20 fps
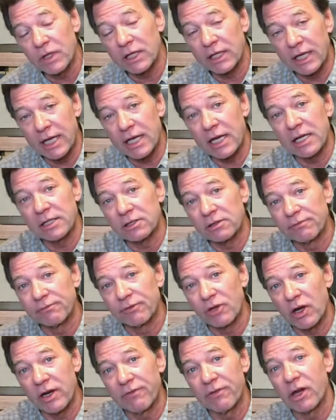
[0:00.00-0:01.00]
and again has some
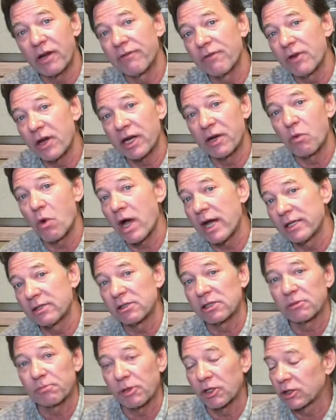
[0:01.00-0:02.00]
very, very, very wide
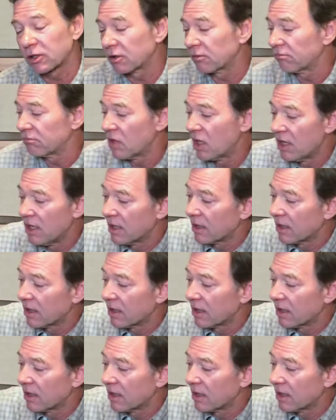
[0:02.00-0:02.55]
dispersion.